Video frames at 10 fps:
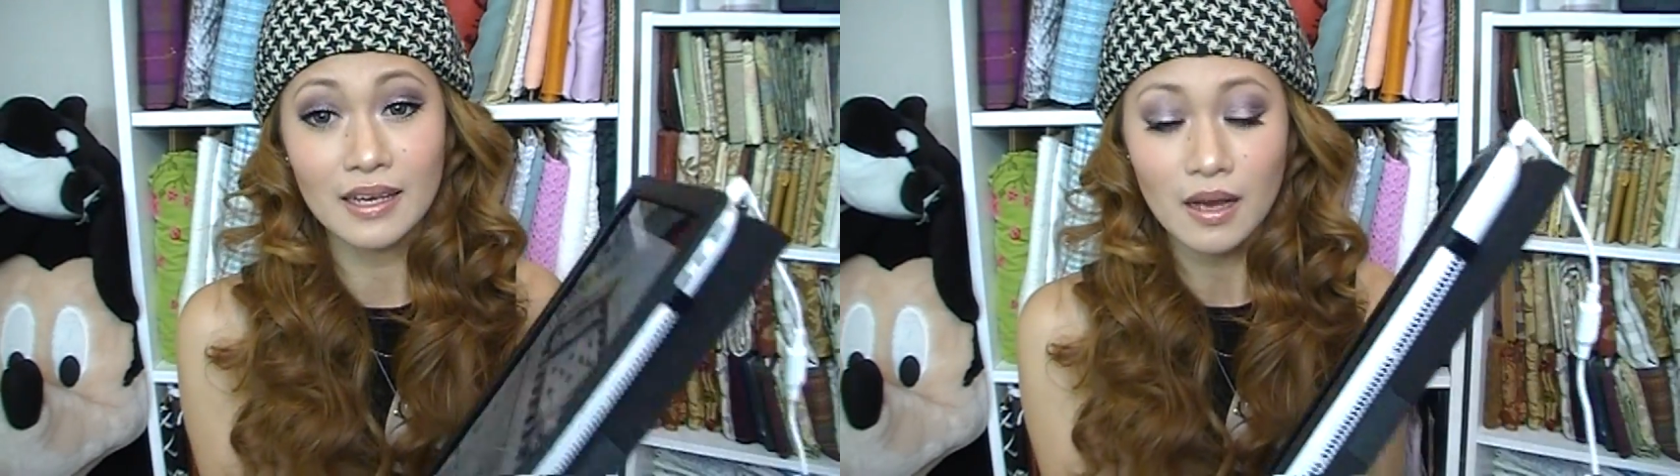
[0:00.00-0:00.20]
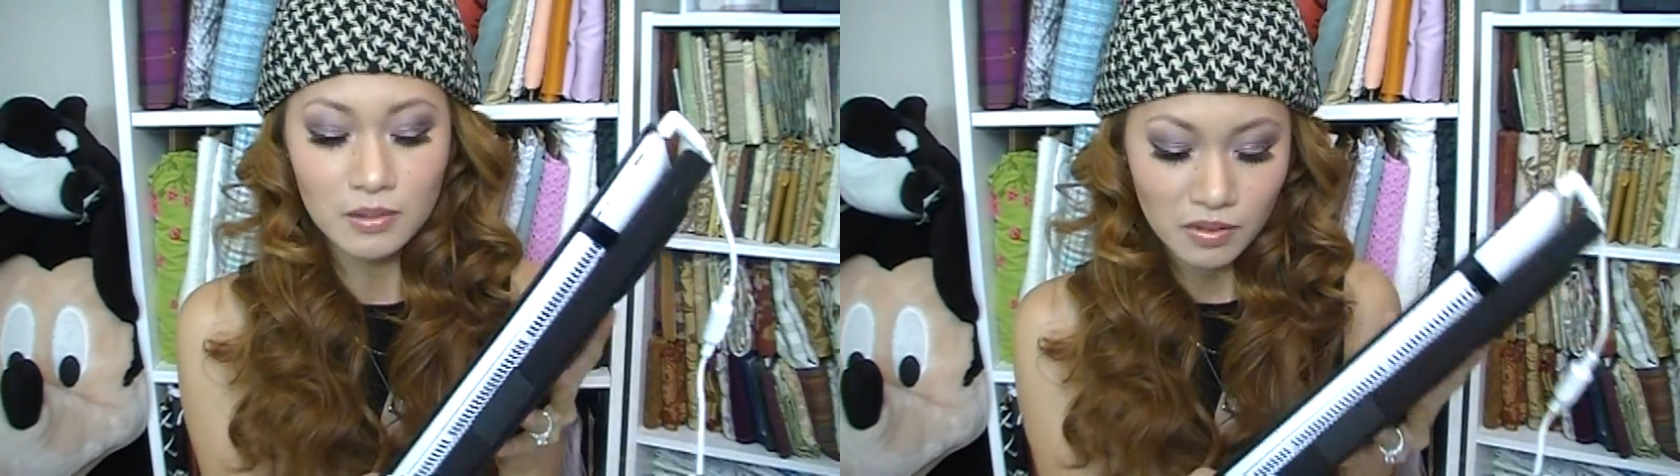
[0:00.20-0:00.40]

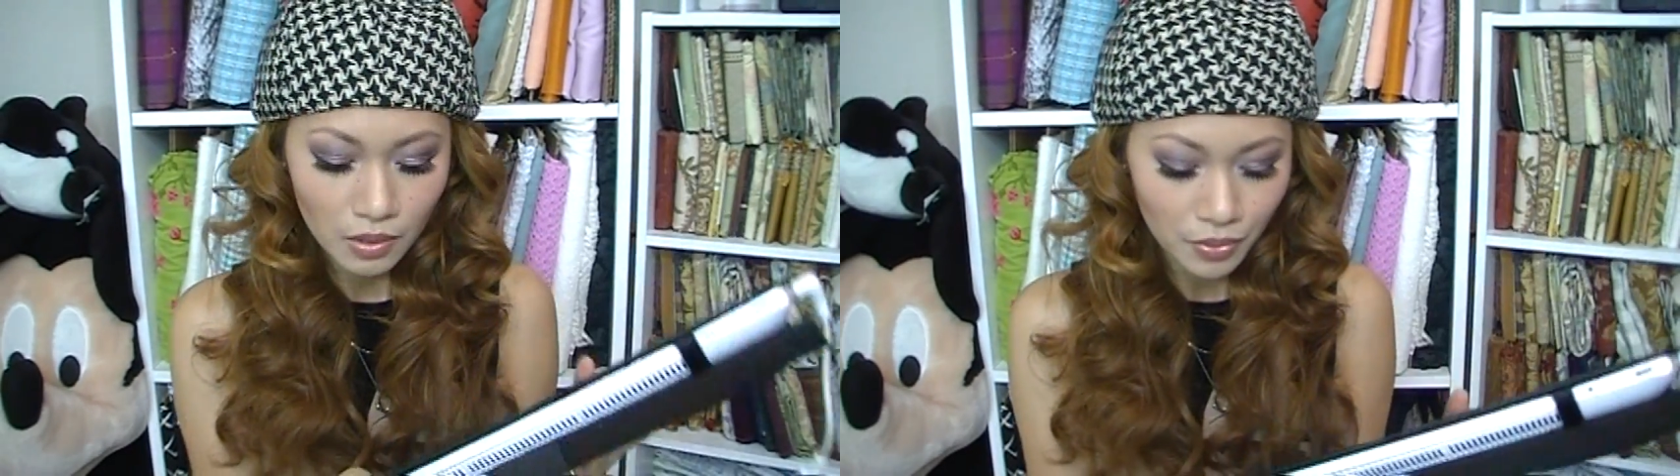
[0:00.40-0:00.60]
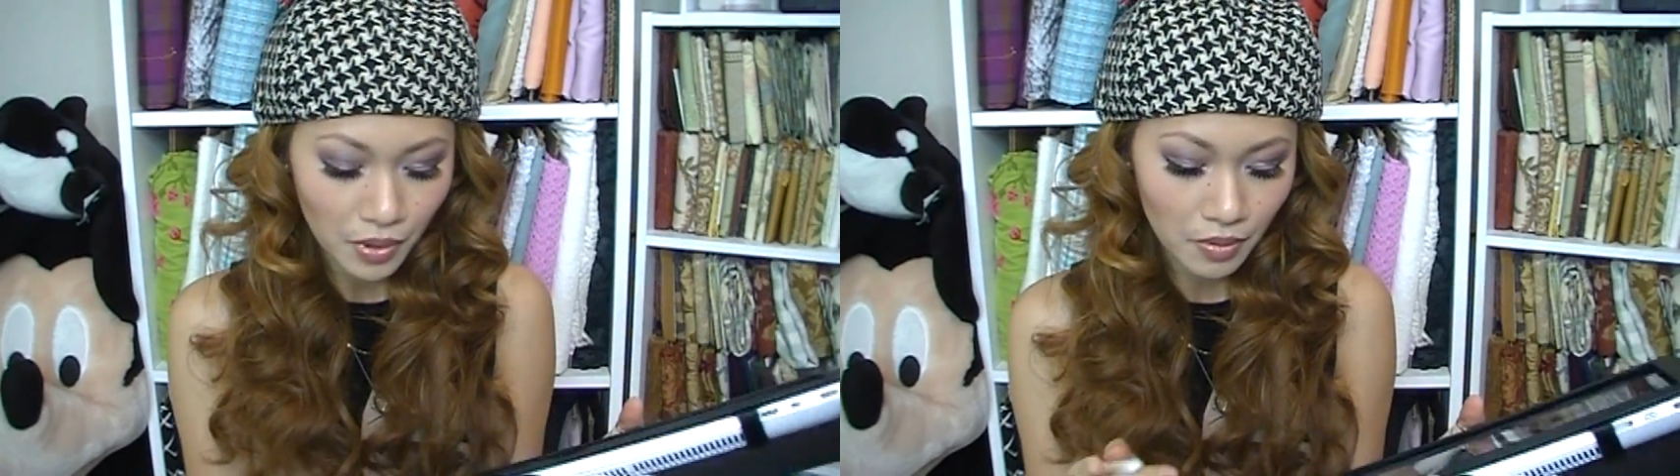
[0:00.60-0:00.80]
it comes with
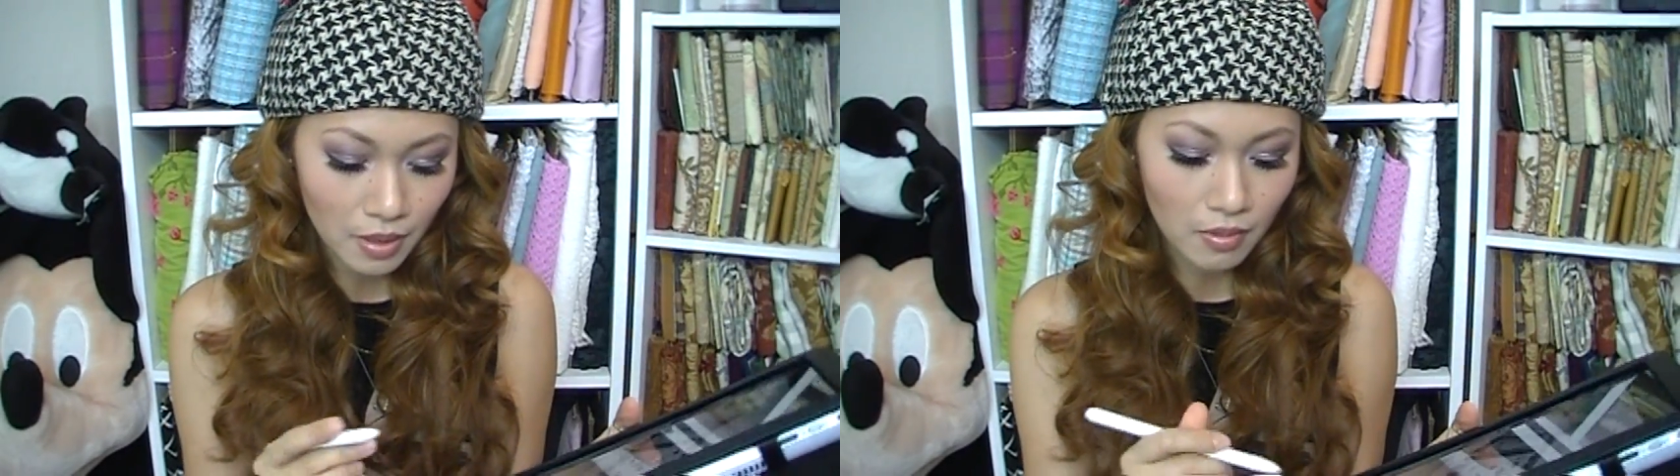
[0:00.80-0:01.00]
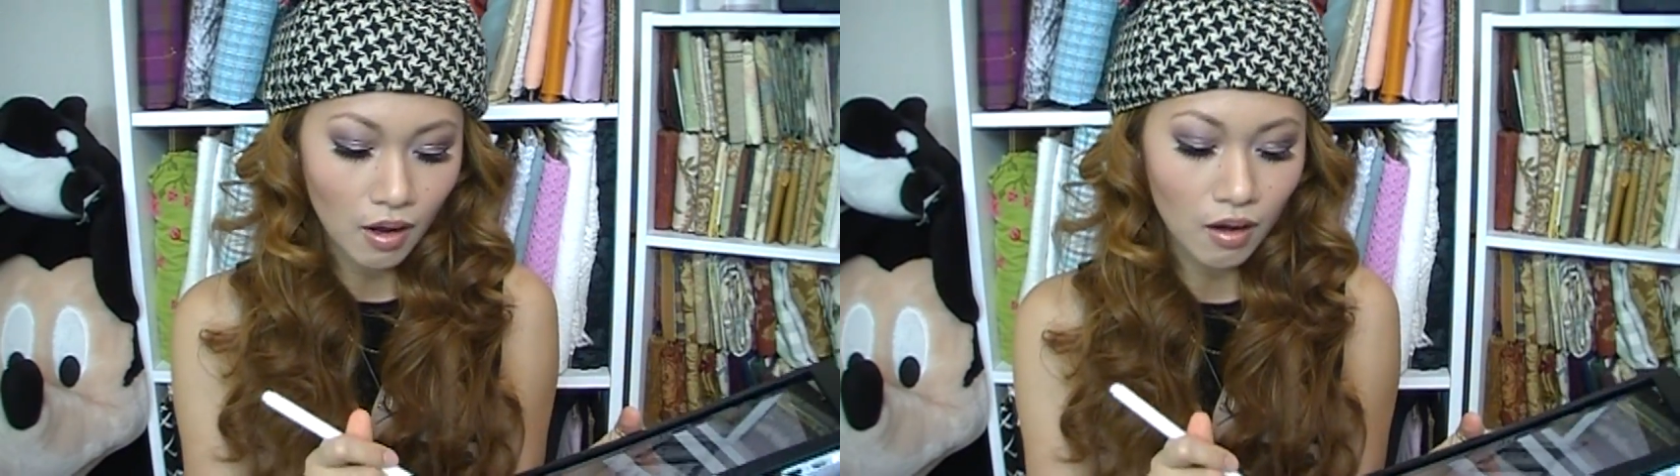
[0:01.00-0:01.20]
a
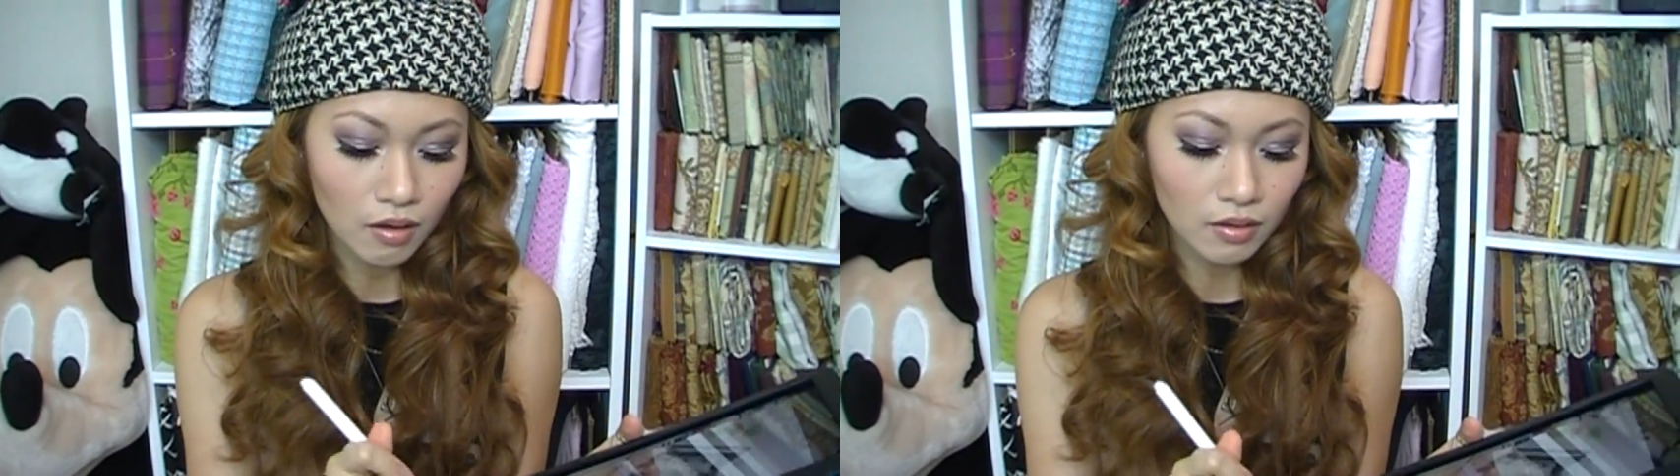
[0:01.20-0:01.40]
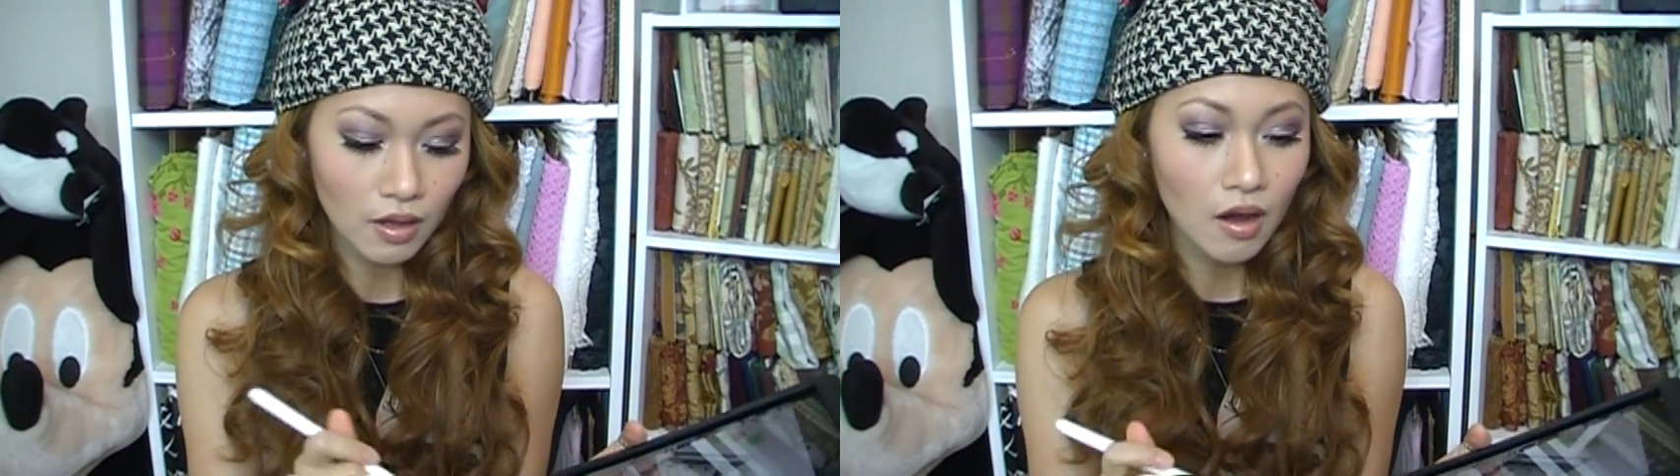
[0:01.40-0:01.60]
program
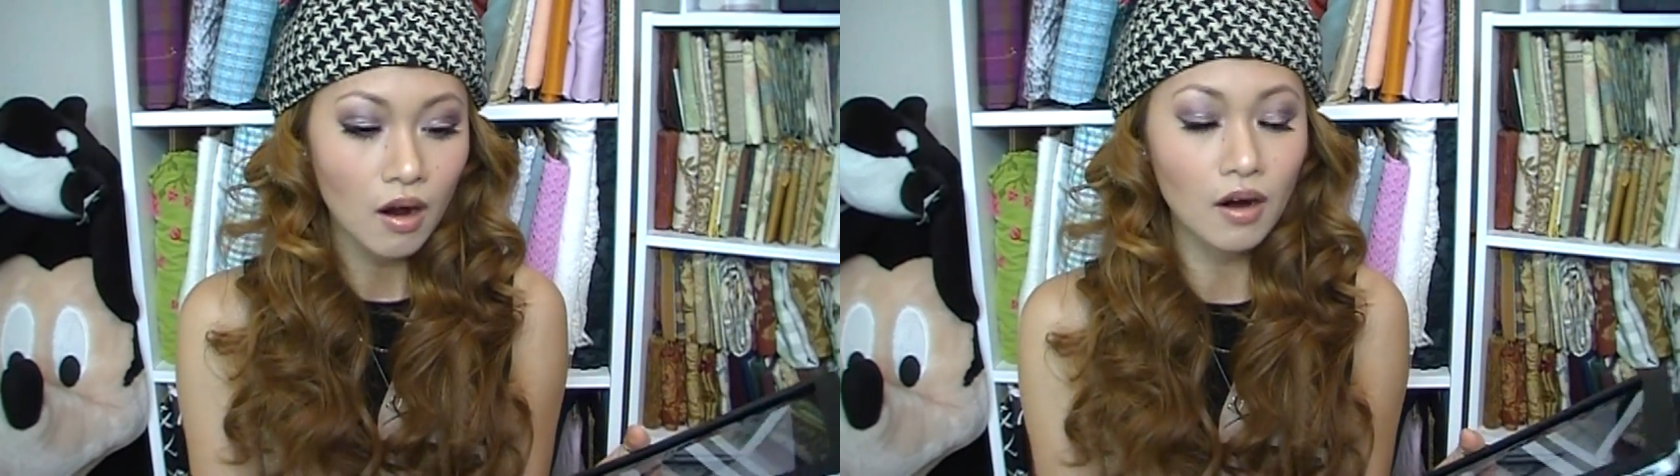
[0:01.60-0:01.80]
called